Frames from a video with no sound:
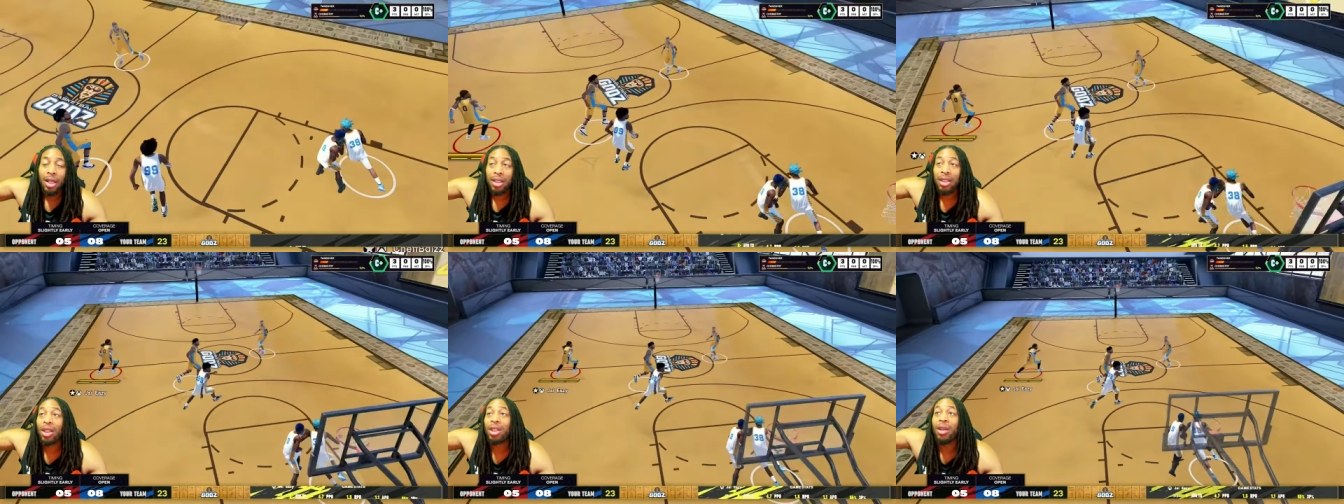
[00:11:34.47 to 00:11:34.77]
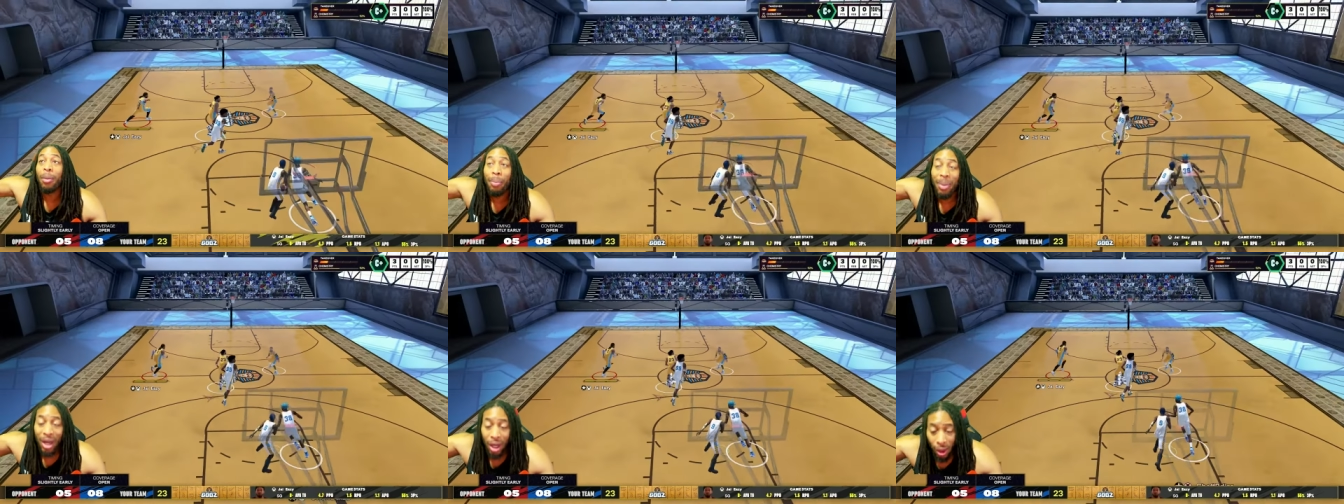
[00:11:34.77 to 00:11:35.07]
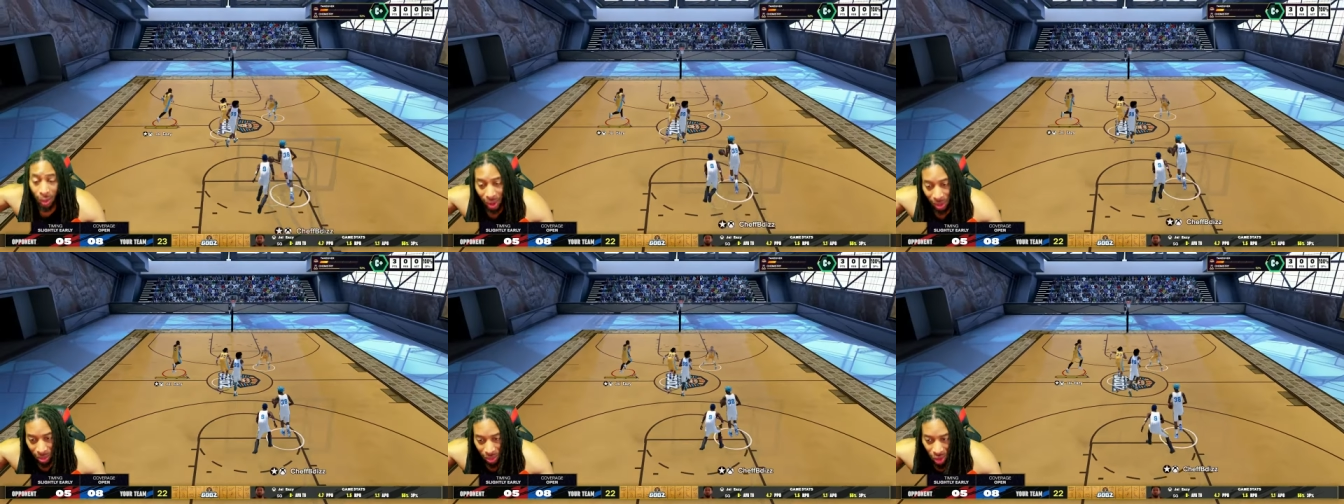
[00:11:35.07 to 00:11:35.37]
to the better
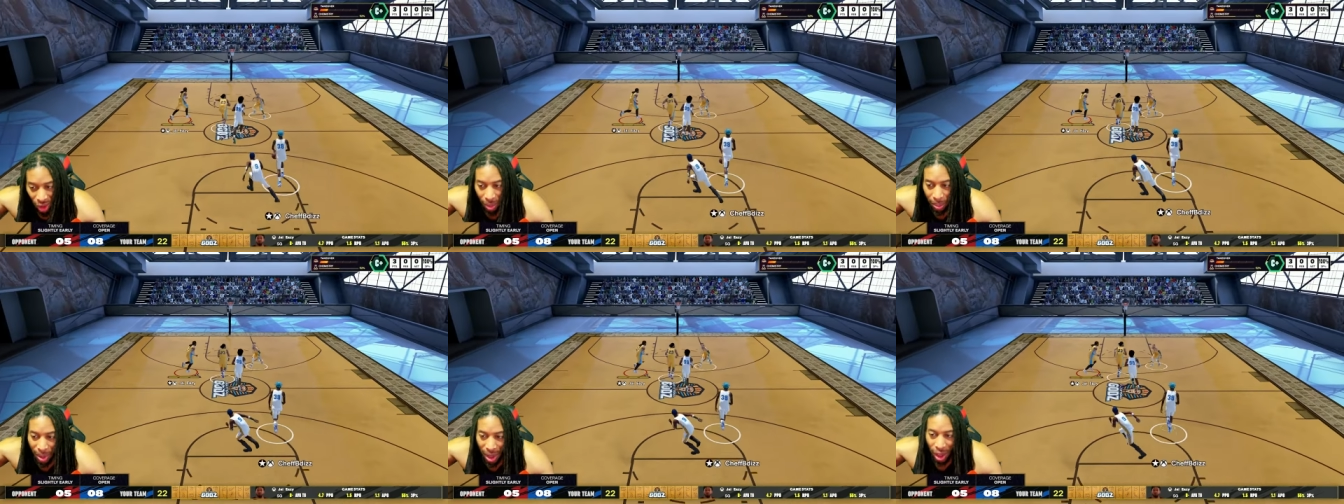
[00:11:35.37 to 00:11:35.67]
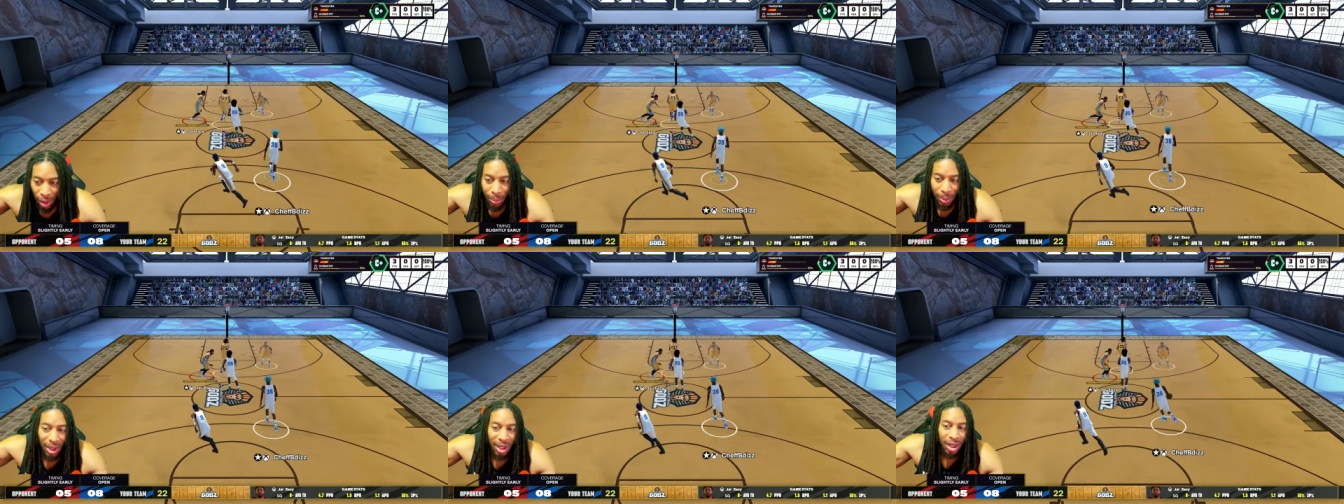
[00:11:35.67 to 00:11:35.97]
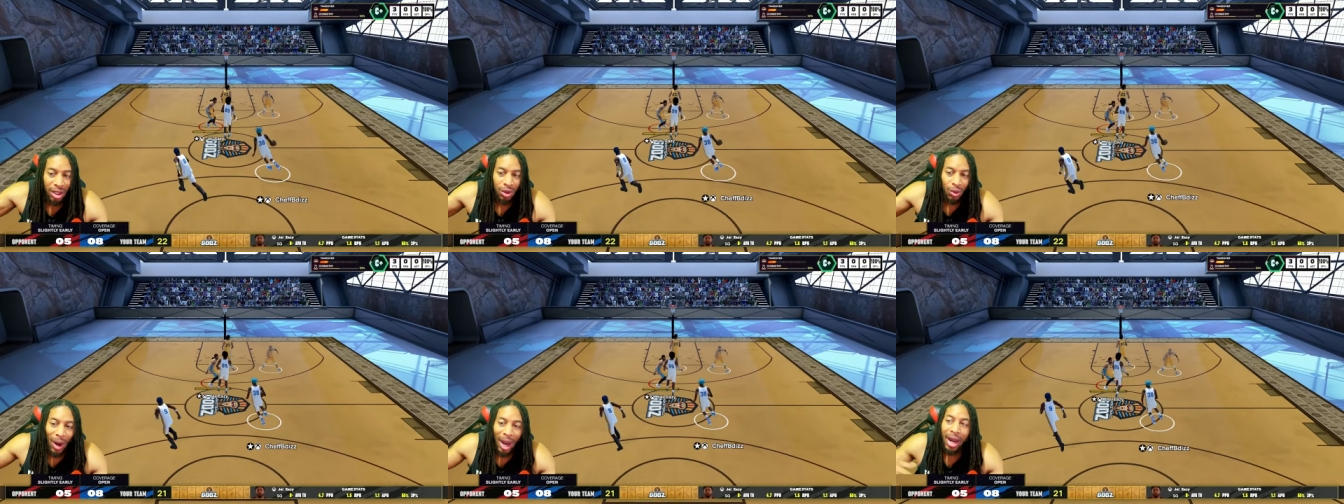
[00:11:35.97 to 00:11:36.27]
to the better
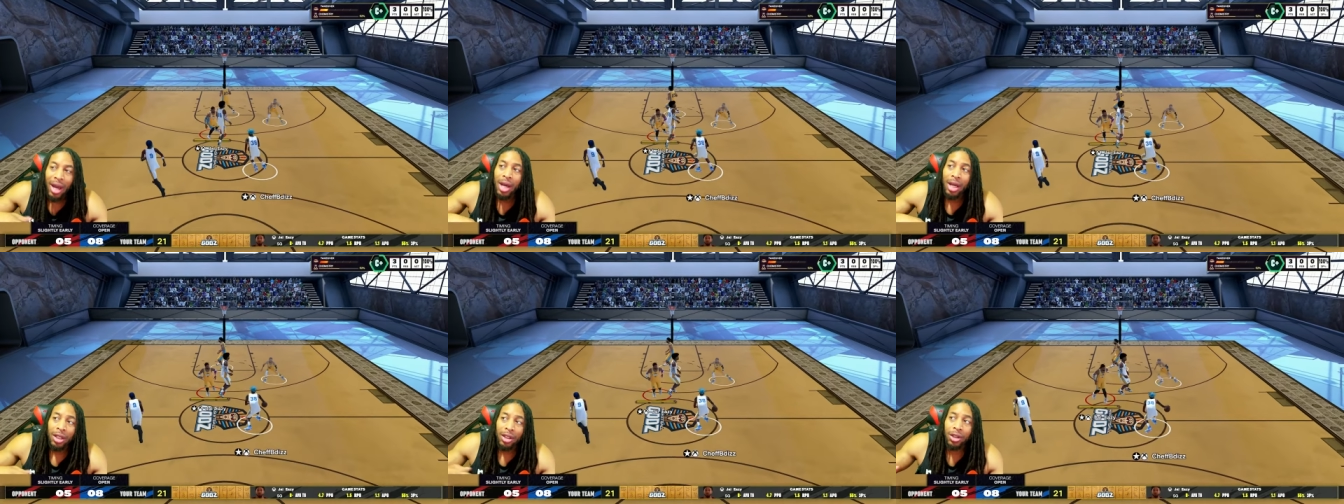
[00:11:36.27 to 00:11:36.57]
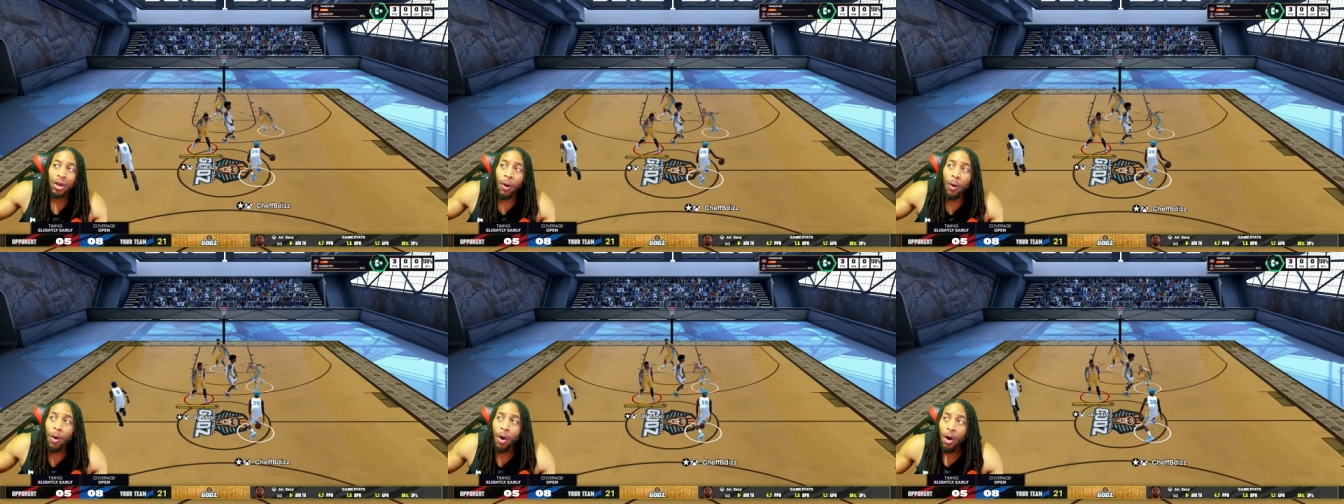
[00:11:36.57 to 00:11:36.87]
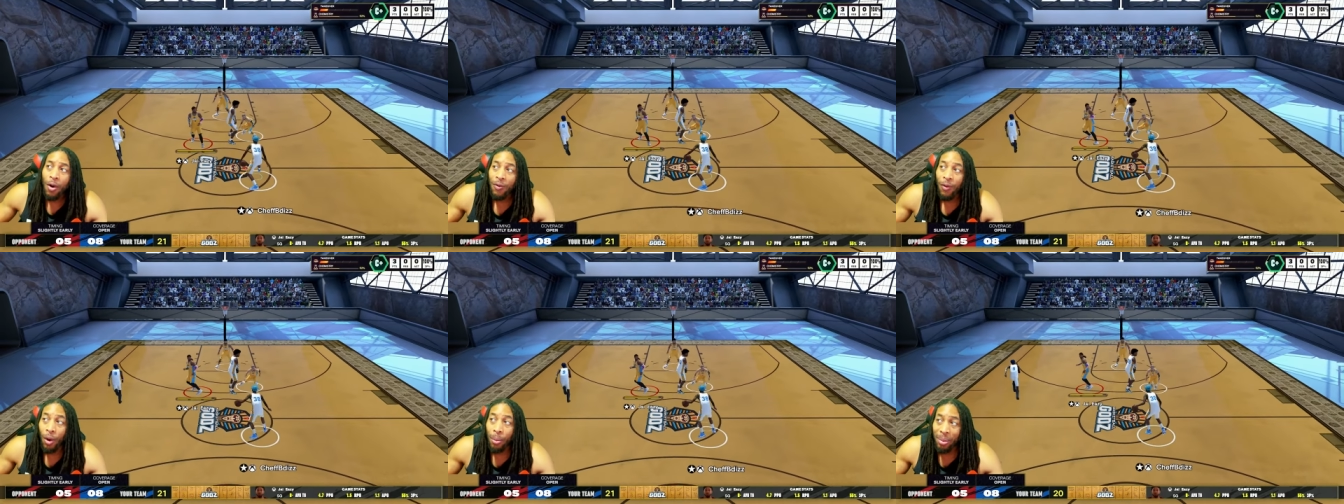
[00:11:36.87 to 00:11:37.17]
players, right? So
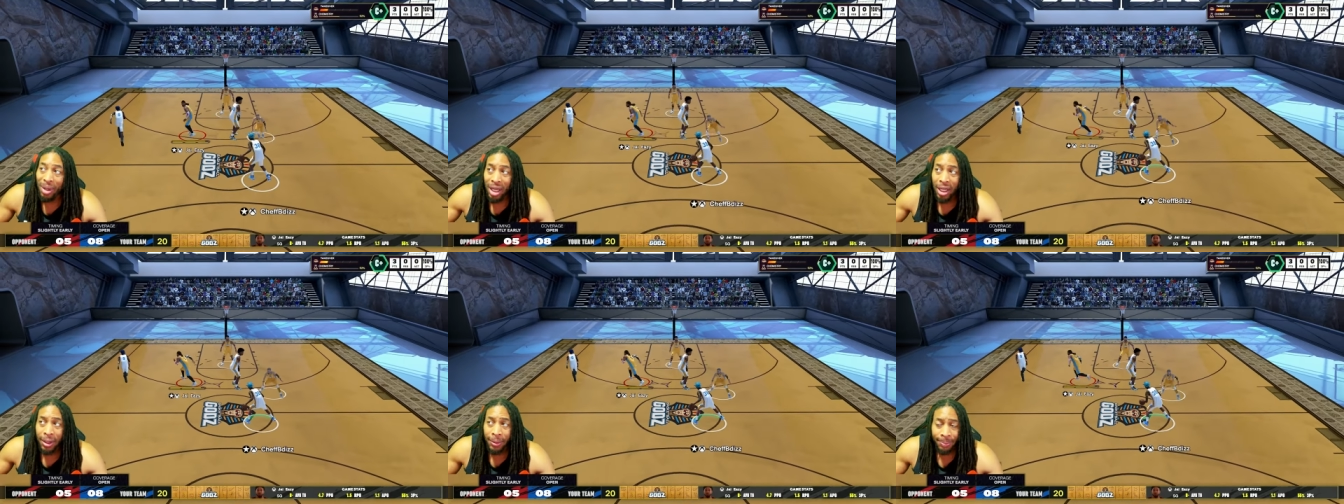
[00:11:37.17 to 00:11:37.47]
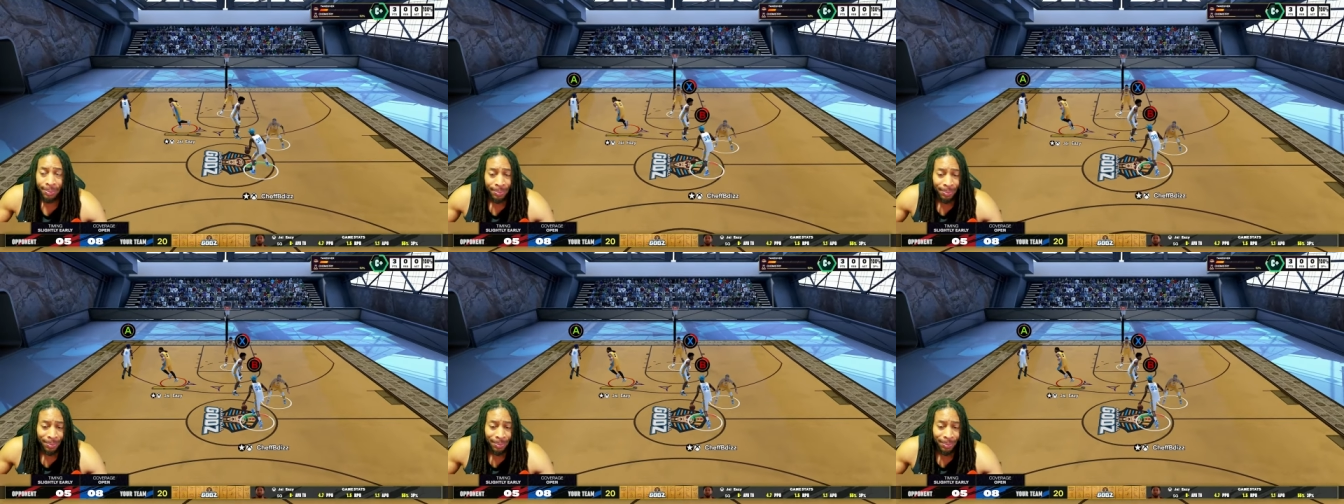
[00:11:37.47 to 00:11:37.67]
for me,